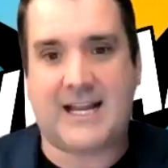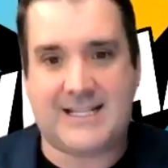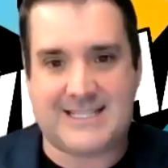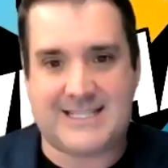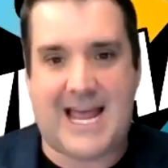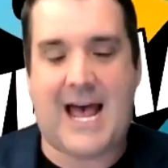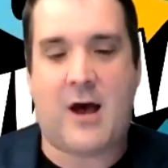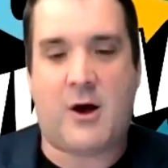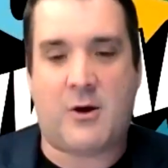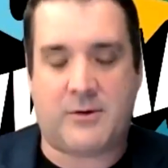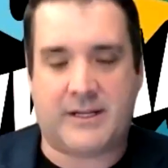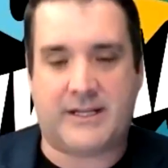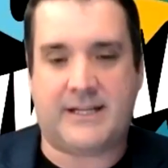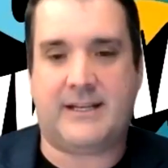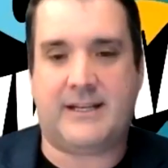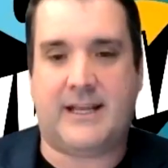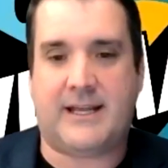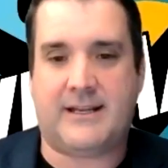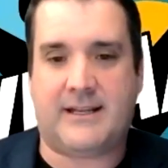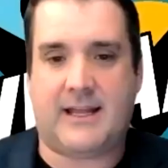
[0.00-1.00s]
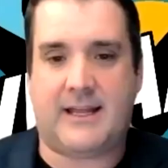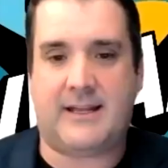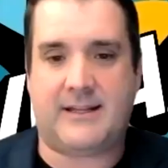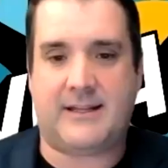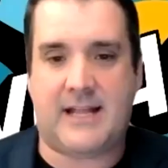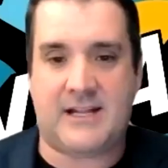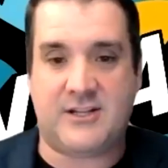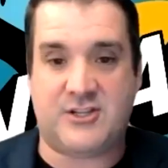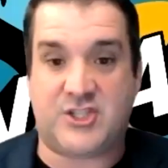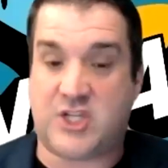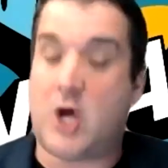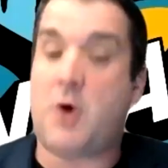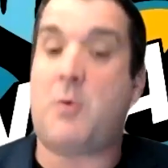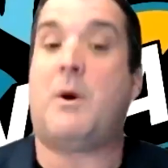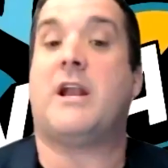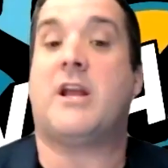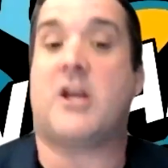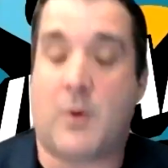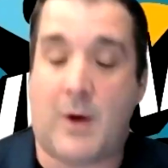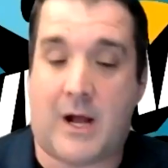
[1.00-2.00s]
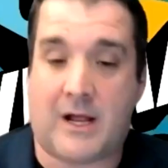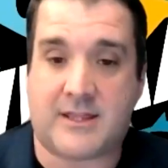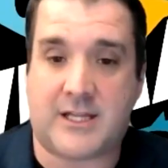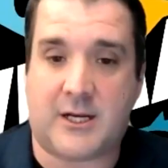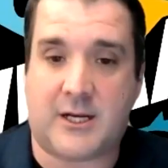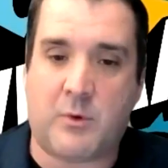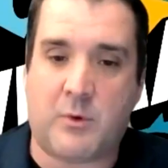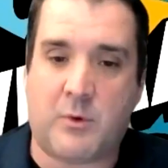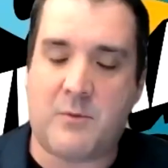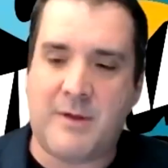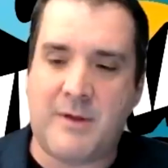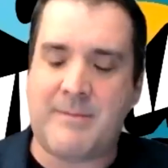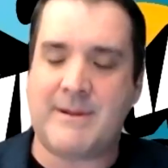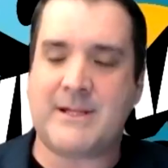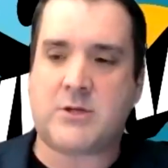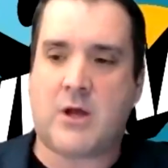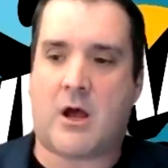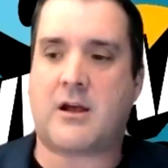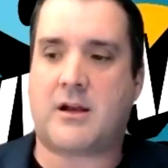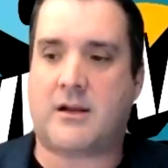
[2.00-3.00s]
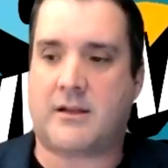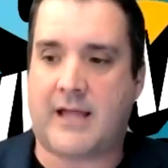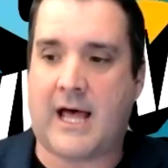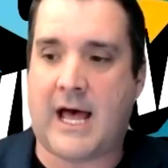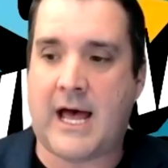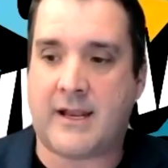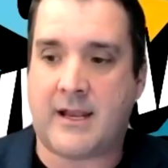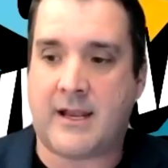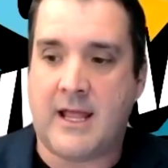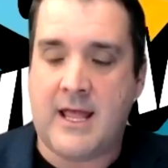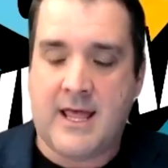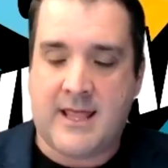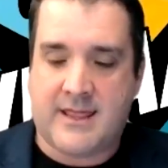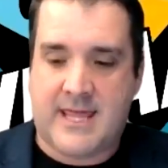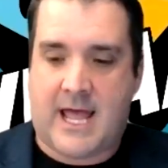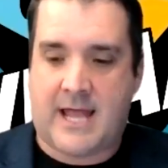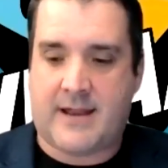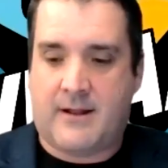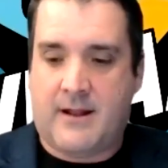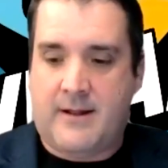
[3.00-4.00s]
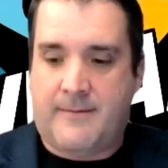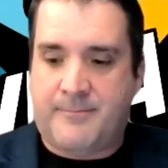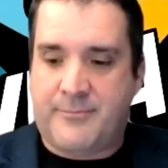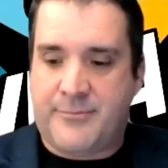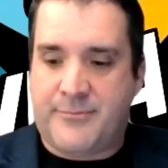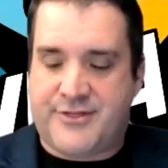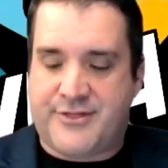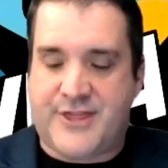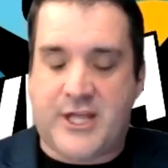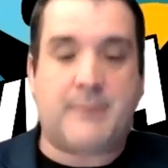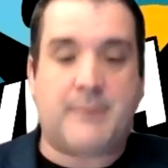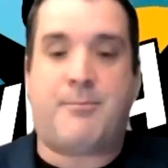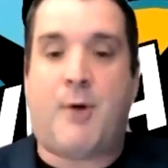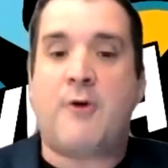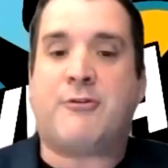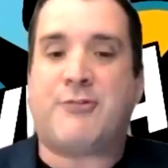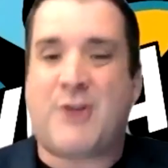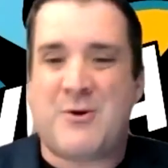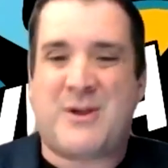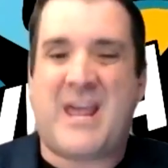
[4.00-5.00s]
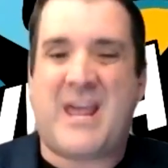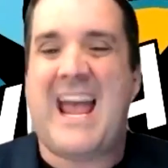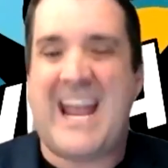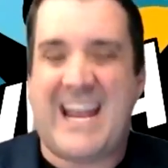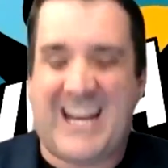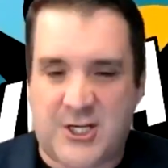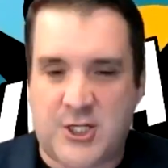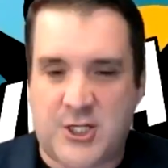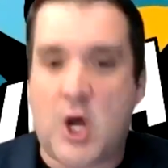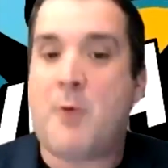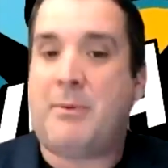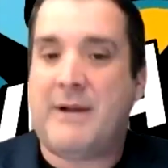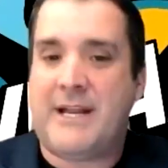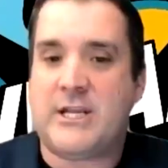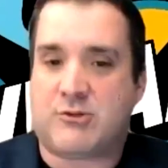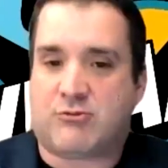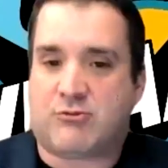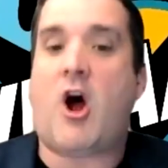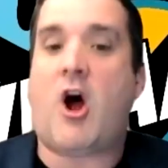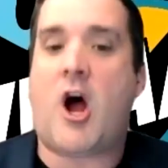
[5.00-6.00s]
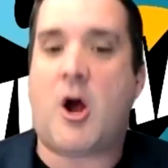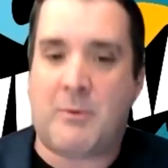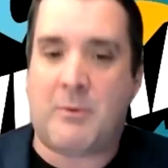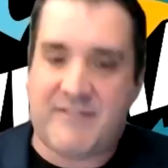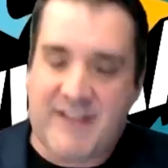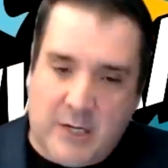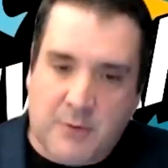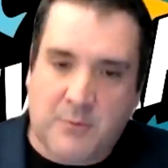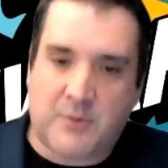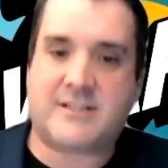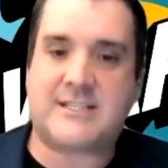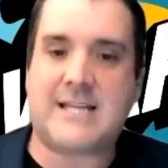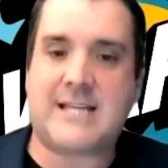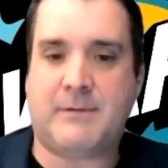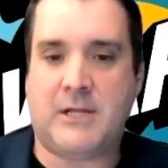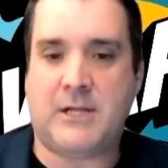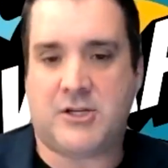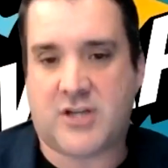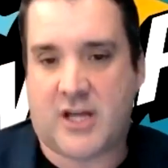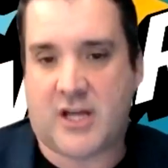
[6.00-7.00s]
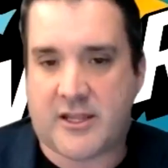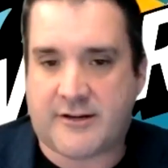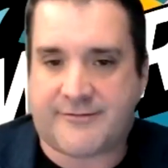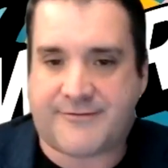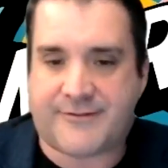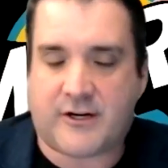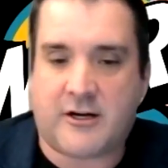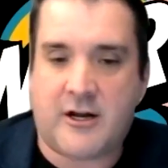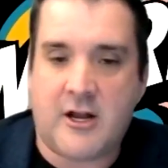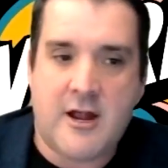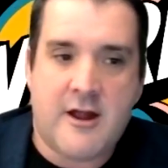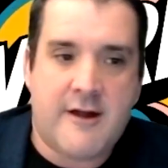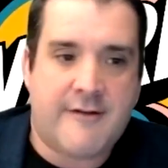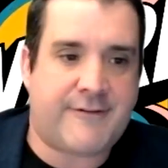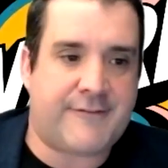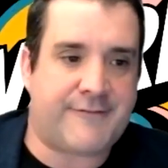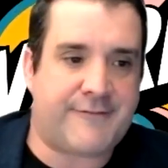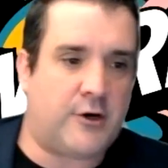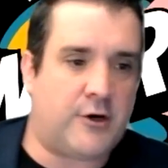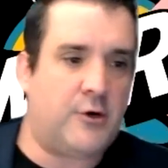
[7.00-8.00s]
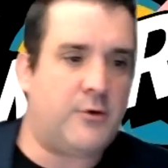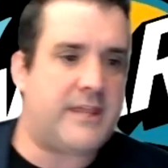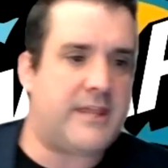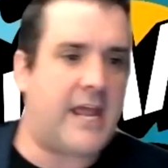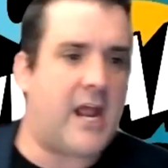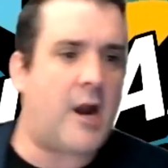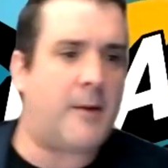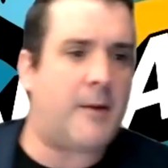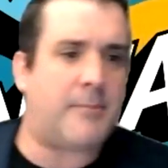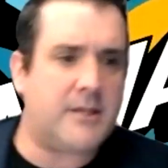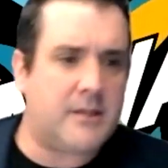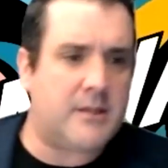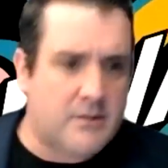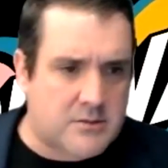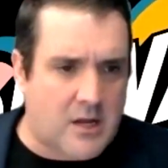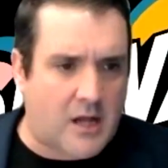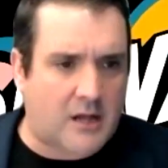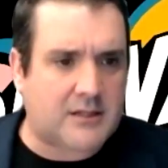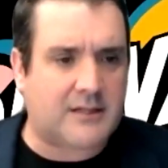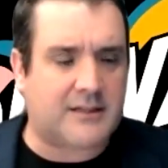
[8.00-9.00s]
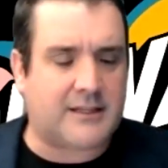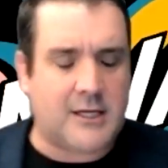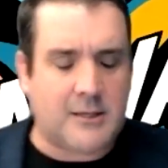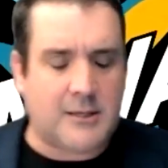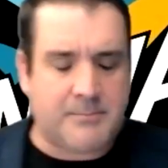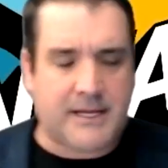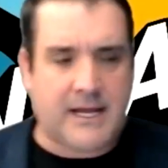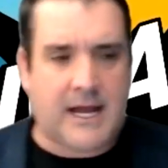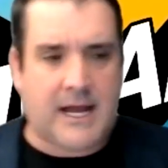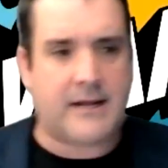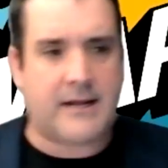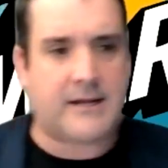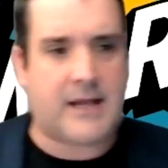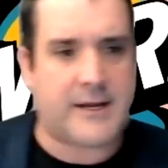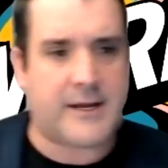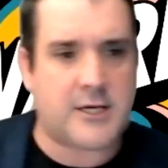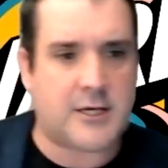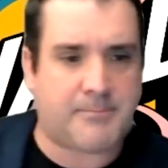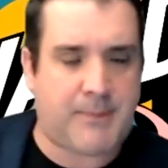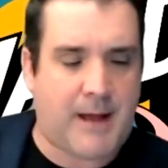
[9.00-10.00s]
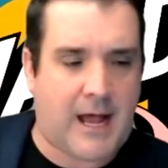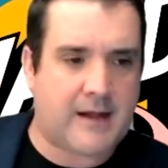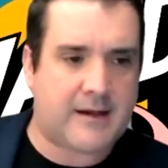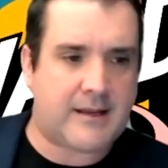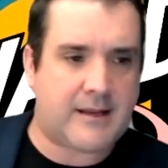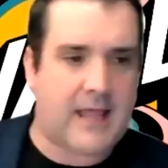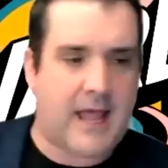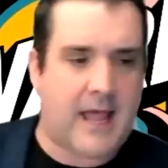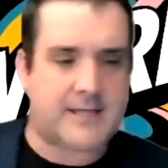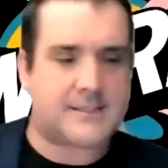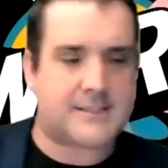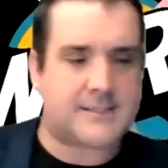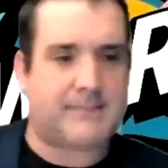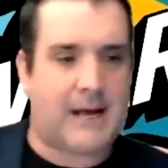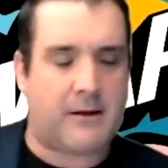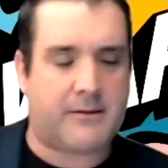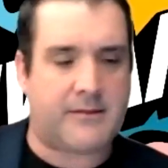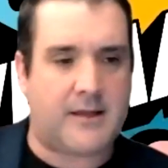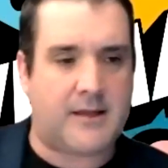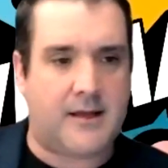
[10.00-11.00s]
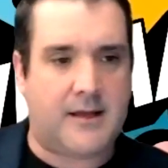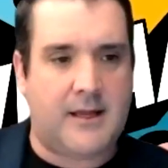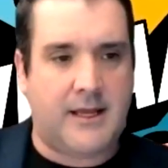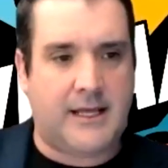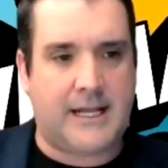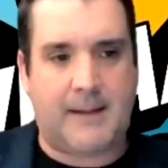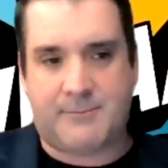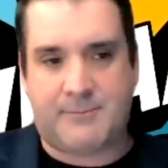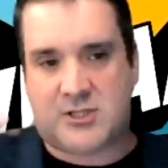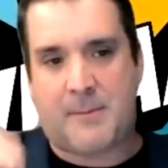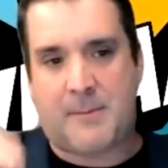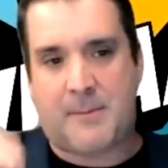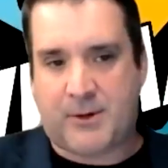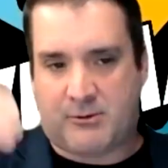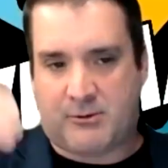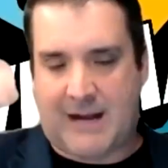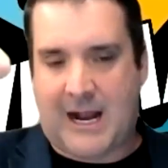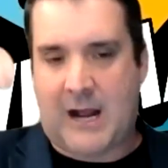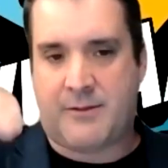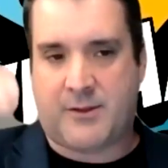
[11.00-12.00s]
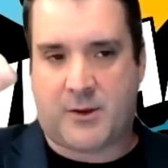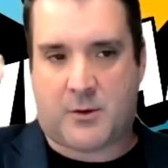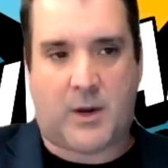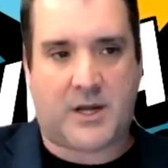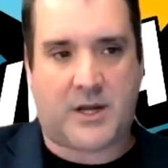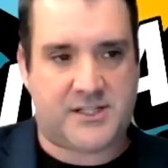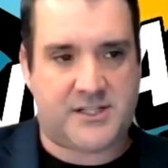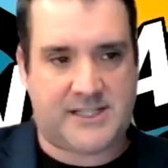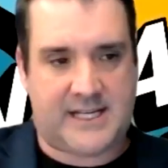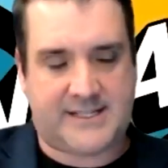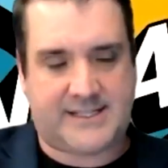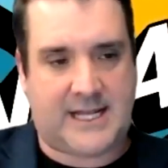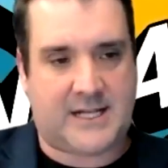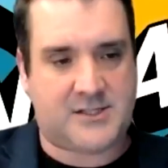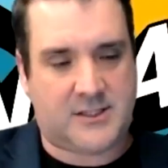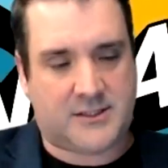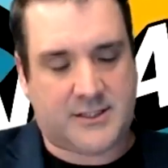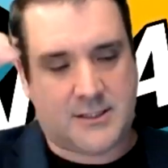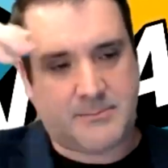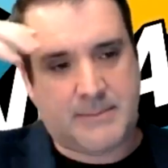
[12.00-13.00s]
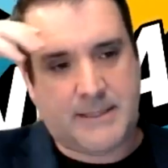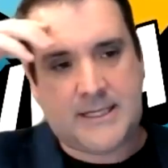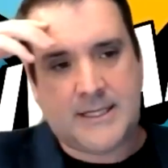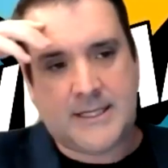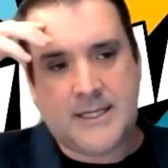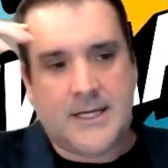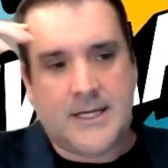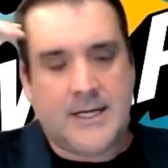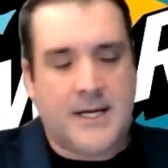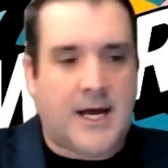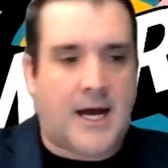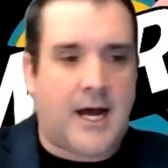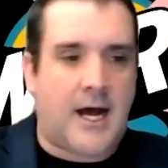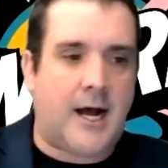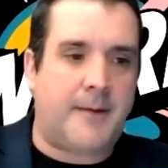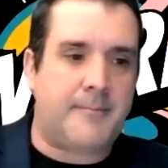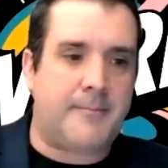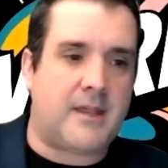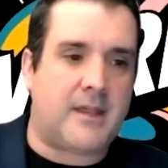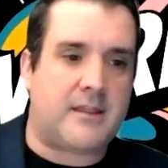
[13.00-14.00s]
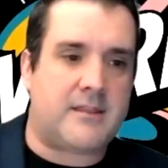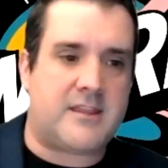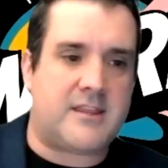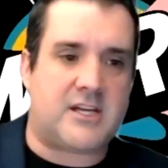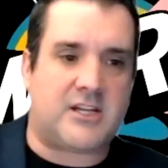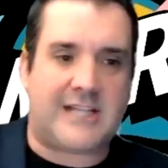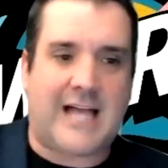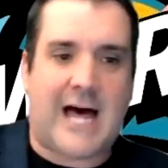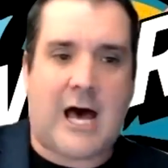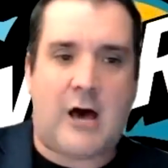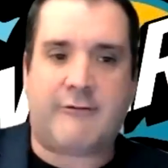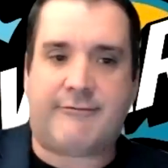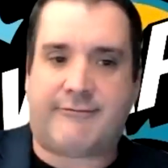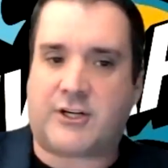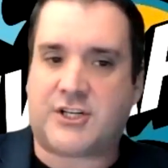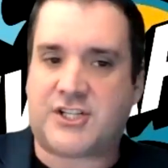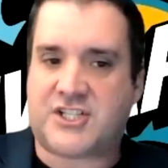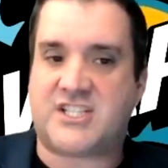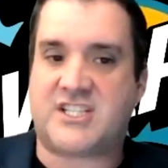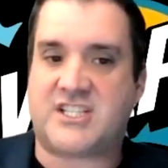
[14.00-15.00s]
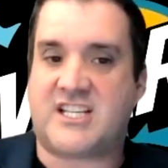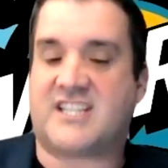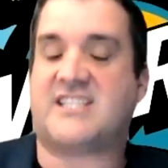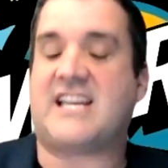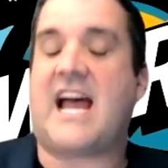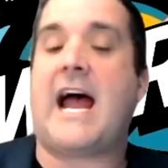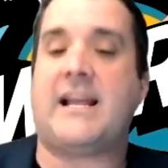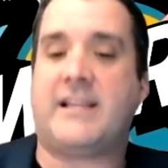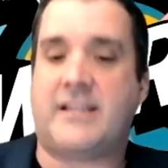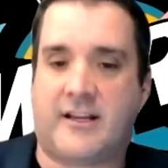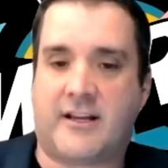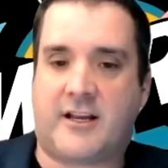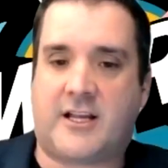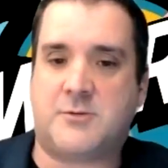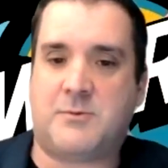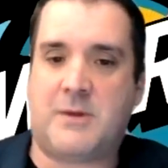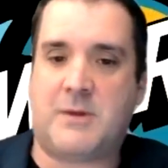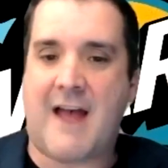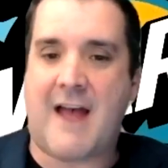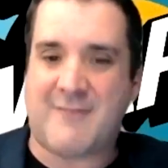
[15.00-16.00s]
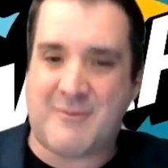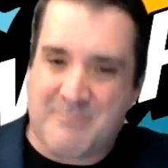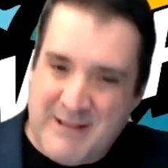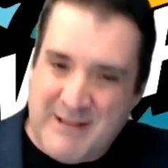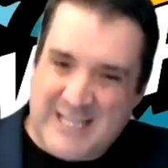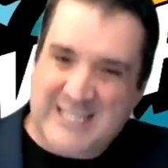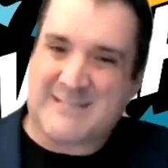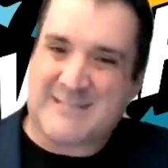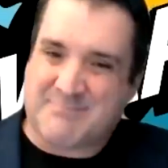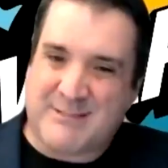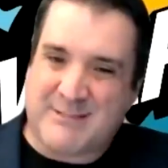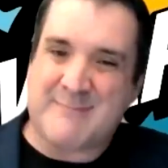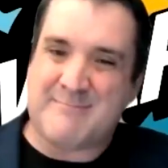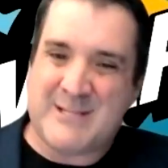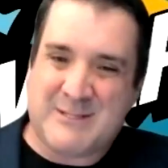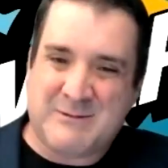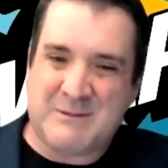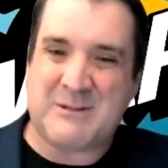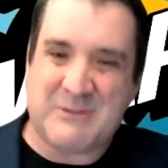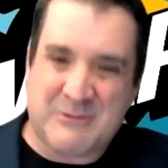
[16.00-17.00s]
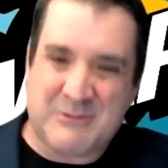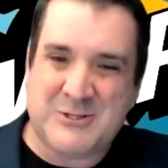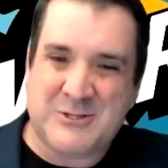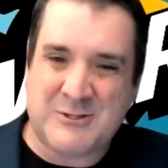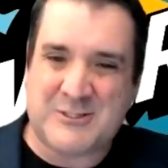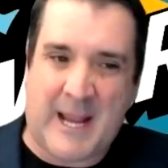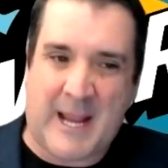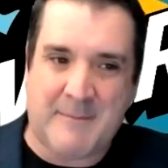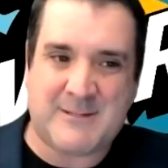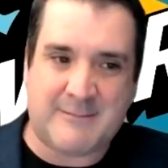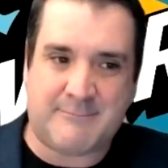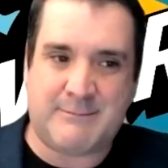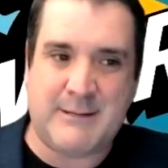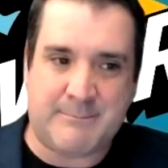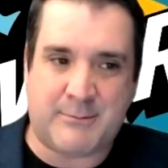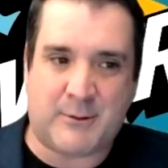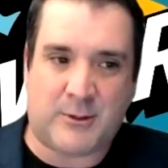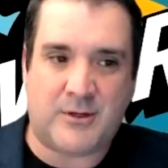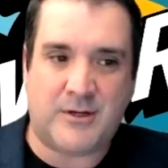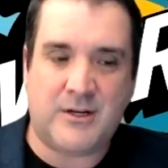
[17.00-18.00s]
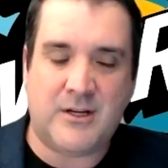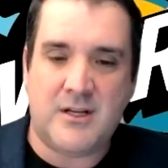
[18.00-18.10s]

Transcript: down and, and, and, and don't want to go out there. And we've been talking a lot that they're both okay. Nobody's wrong. We've got to accept each other for, for, for, who they are. But you talked a little bit on, on your podcast about the, and I'm jumping around the questions I sent you a little bit, um, the, the loud versus the silent, because we have a big split between those two types of people.